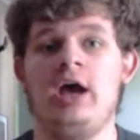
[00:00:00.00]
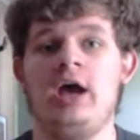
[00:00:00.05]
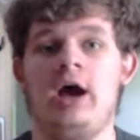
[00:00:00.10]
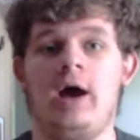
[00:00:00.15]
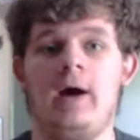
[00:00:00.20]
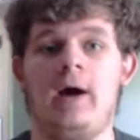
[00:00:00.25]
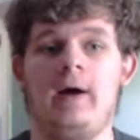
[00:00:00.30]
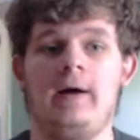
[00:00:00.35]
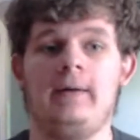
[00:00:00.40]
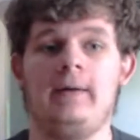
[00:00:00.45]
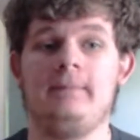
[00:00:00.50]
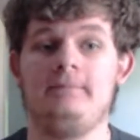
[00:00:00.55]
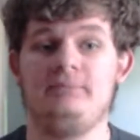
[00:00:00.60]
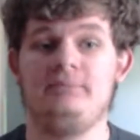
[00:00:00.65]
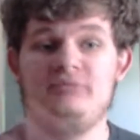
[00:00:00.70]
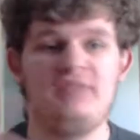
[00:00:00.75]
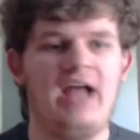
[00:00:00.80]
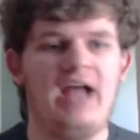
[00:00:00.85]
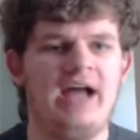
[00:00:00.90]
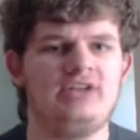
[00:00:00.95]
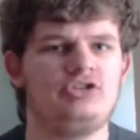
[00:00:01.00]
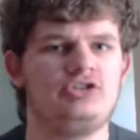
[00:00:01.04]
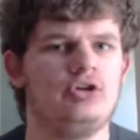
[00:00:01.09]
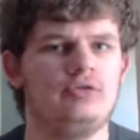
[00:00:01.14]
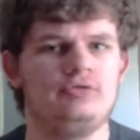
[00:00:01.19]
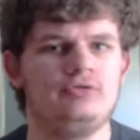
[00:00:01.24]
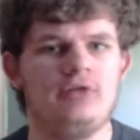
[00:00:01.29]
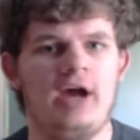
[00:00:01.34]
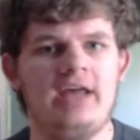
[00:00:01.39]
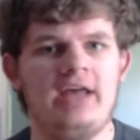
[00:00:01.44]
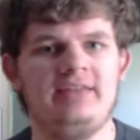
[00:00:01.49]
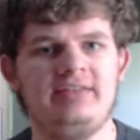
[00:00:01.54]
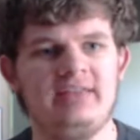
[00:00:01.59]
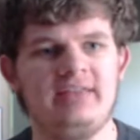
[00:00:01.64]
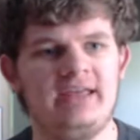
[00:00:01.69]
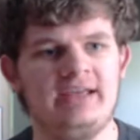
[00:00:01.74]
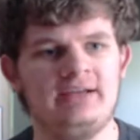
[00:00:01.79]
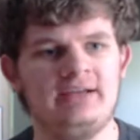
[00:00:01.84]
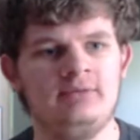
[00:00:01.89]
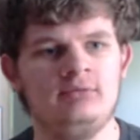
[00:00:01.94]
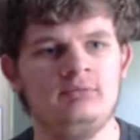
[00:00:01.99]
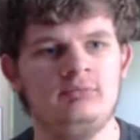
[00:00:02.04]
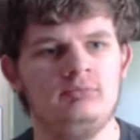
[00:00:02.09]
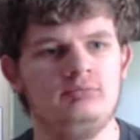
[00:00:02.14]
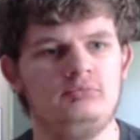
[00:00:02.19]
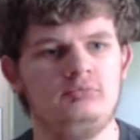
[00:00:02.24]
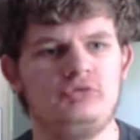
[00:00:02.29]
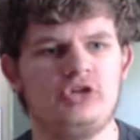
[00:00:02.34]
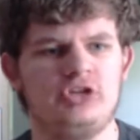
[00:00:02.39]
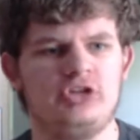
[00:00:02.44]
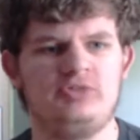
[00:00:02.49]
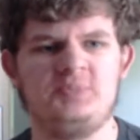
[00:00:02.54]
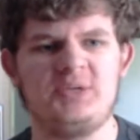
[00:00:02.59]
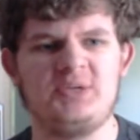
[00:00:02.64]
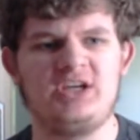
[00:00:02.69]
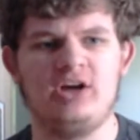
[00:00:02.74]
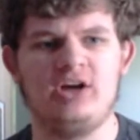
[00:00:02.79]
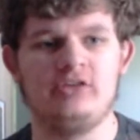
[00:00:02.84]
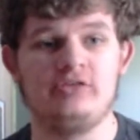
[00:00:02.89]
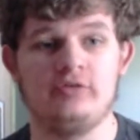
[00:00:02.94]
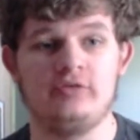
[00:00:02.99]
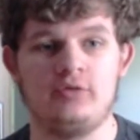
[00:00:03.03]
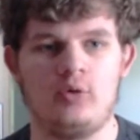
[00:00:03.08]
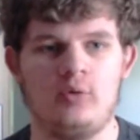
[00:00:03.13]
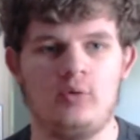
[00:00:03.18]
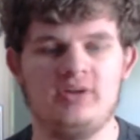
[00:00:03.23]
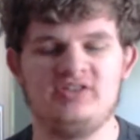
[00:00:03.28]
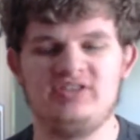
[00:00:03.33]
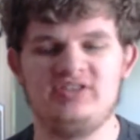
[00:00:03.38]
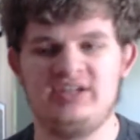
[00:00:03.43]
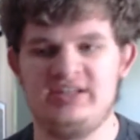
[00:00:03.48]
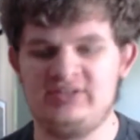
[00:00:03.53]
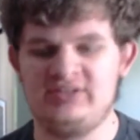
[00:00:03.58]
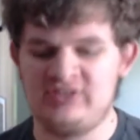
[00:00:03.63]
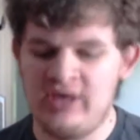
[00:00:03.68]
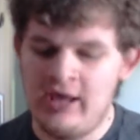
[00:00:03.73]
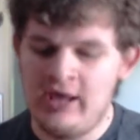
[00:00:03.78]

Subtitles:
nacho fry thing, just because of coincidence.